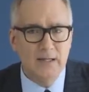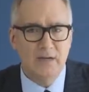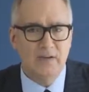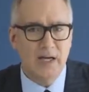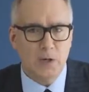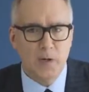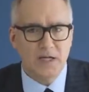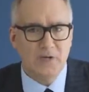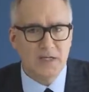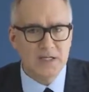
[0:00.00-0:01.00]
of Hillary
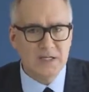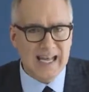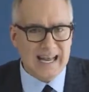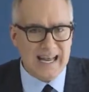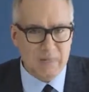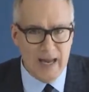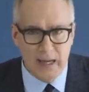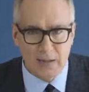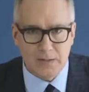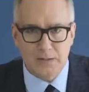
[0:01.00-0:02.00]
Clinton's
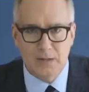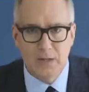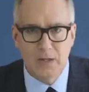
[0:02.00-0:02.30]
emails,